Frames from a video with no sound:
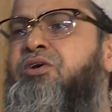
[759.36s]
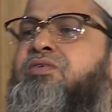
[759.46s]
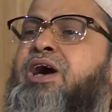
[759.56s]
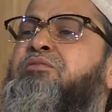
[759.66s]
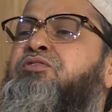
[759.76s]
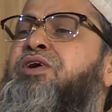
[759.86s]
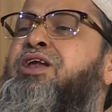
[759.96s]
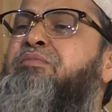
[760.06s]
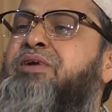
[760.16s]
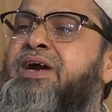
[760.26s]
because time is very
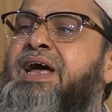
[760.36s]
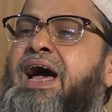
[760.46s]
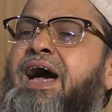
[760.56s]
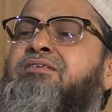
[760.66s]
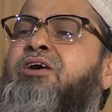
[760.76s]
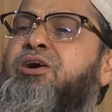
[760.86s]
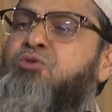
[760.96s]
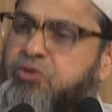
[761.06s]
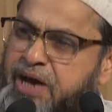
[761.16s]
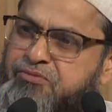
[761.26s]
limited. It's not a
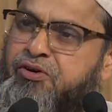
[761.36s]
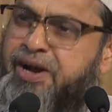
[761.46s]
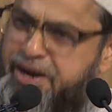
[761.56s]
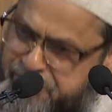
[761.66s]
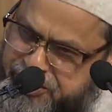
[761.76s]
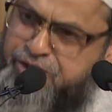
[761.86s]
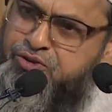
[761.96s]
good time for academicians